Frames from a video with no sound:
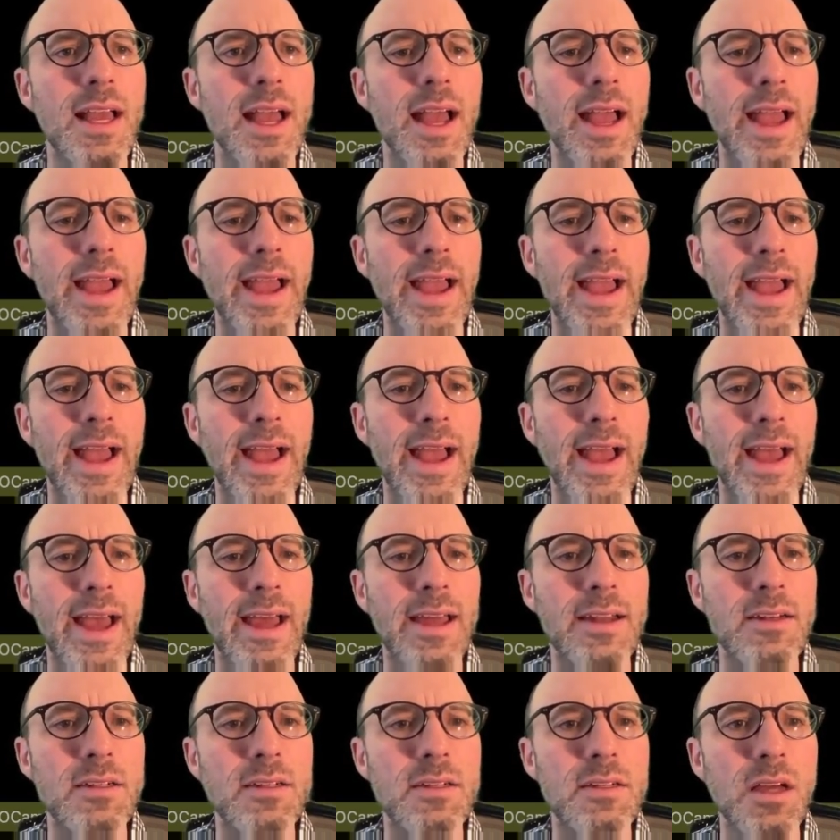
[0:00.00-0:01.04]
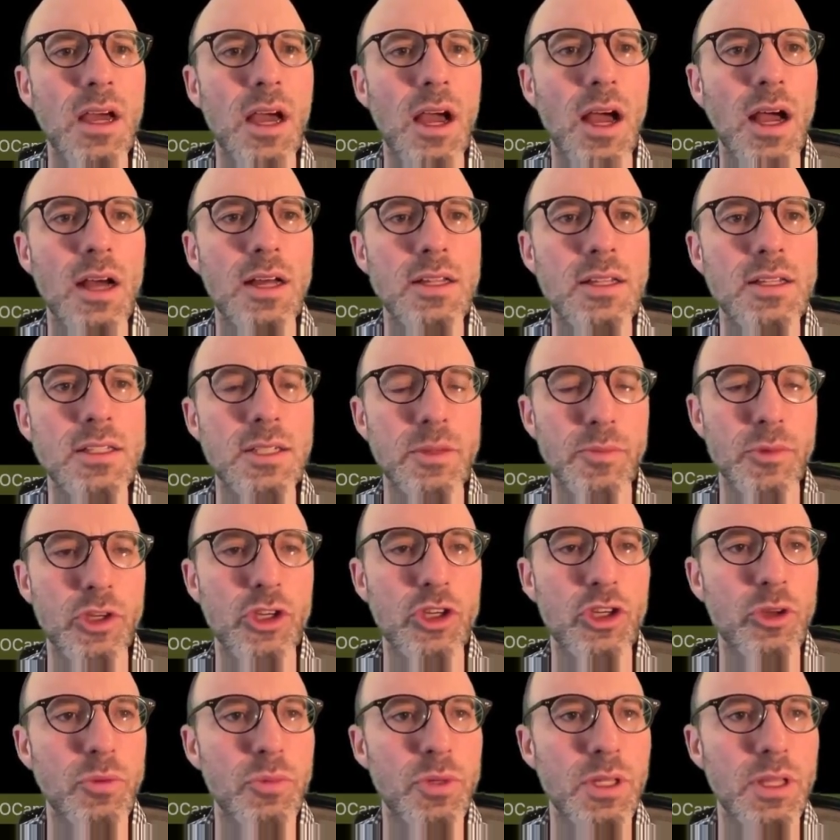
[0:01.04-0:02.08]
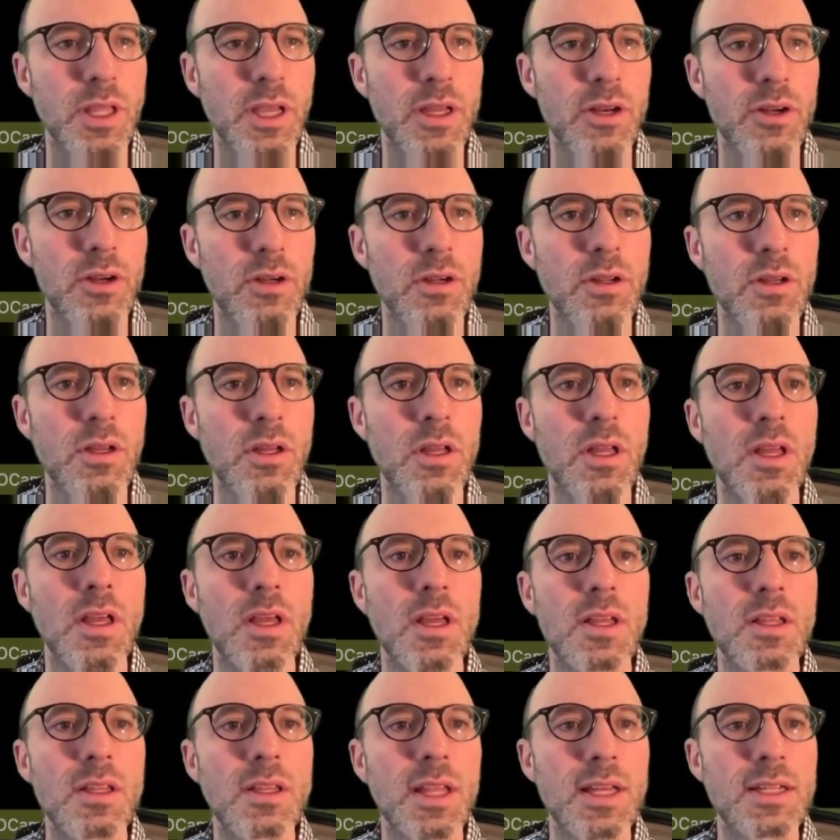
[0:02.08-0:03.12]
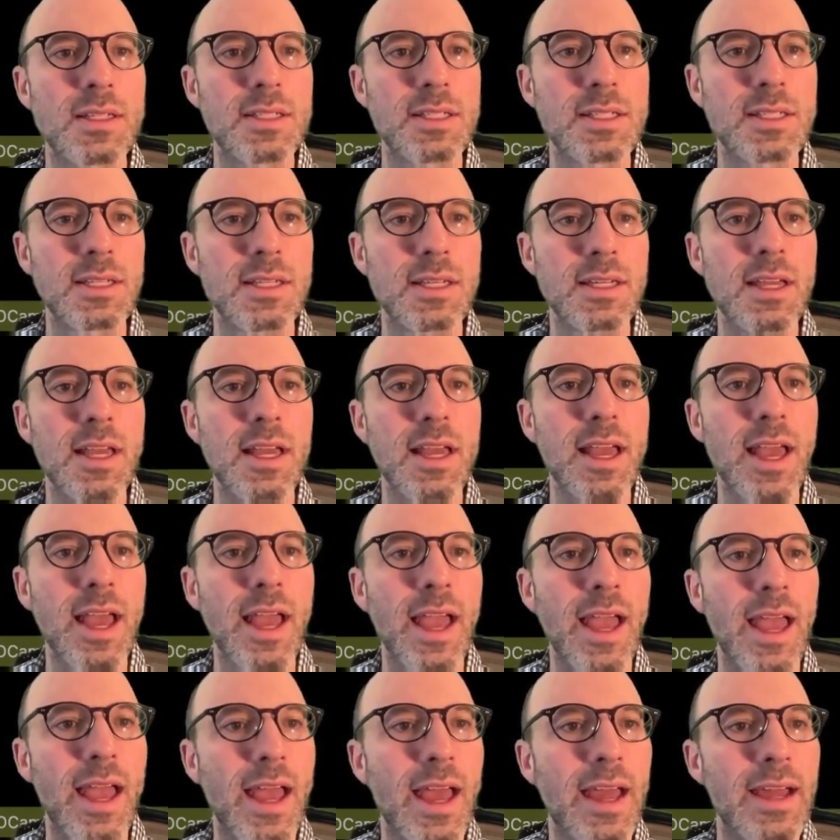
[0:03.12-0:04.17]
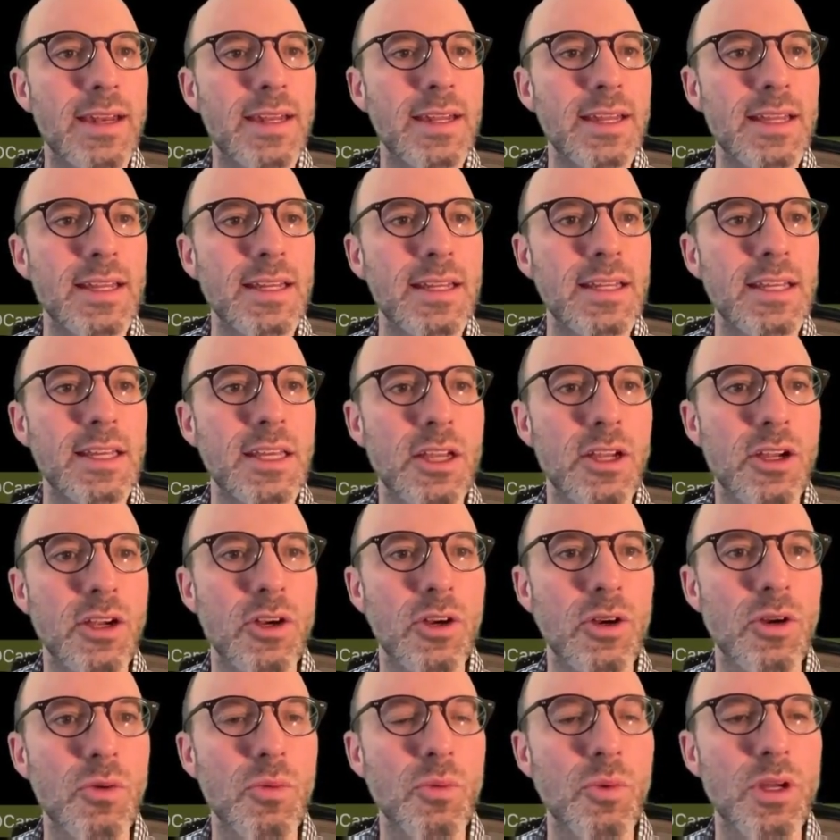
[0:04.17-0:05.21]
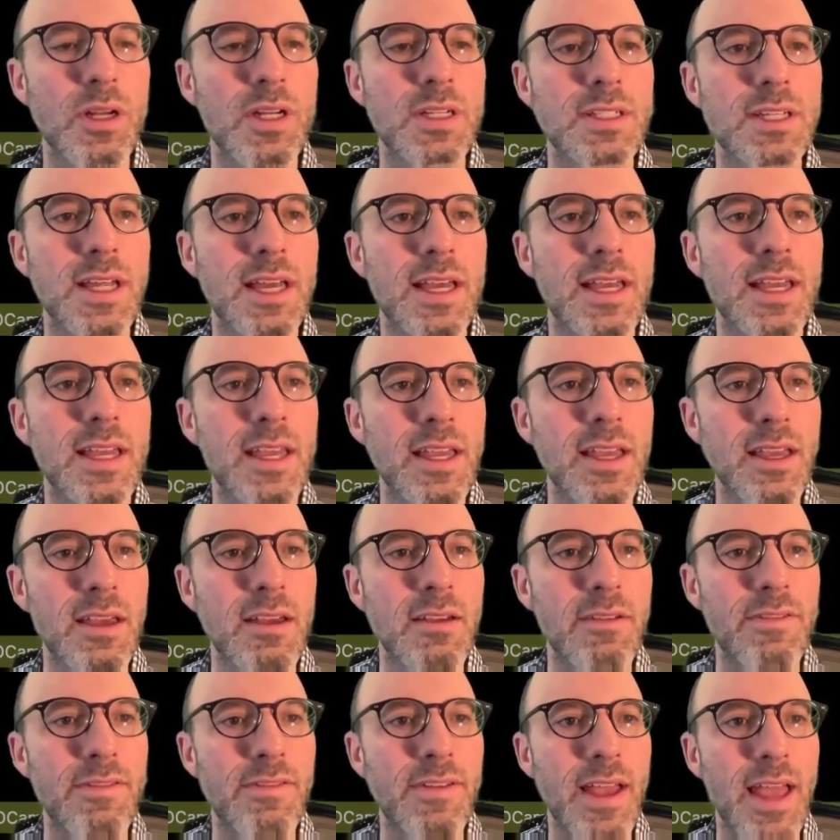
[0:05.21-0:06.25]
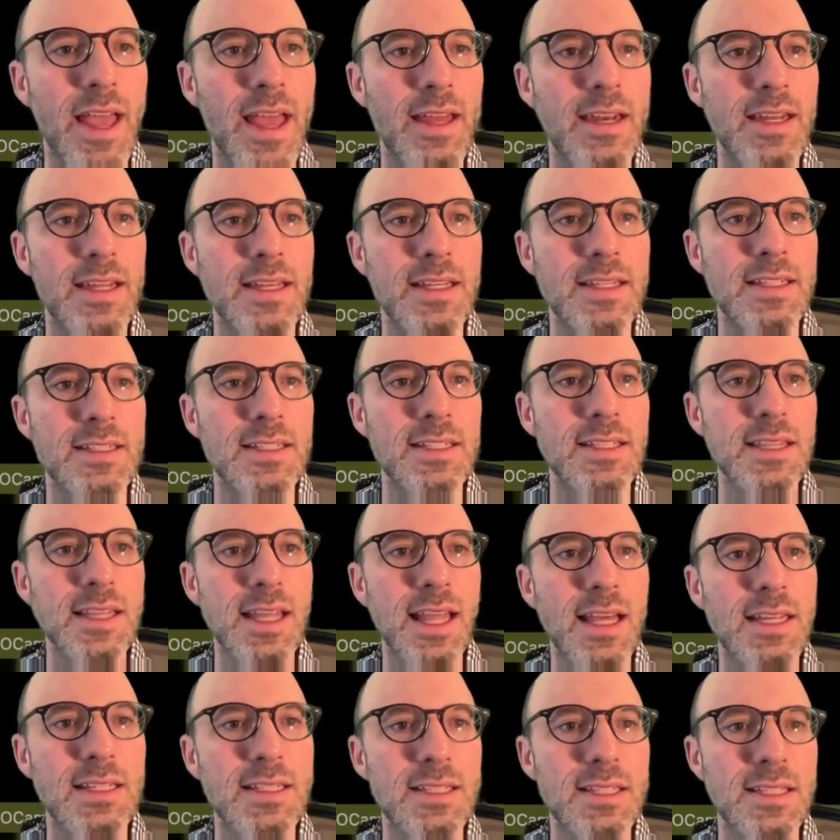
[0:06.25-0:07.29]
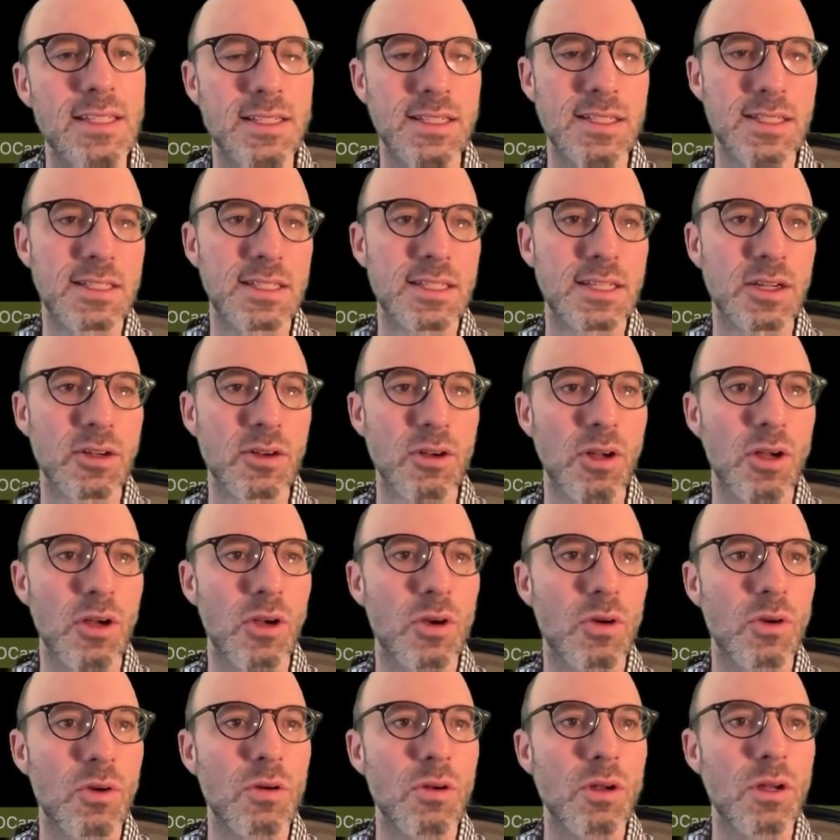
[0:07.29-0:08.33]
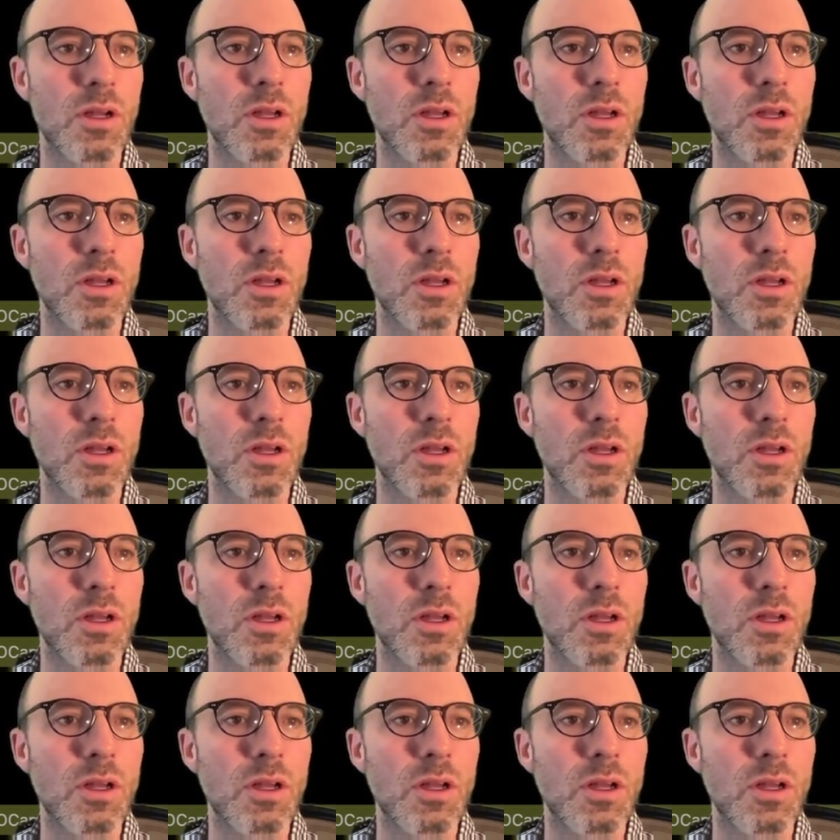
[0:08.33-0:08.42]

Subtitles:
and some accumulator. Let's see. And in here, we're going to say if n is less than 0,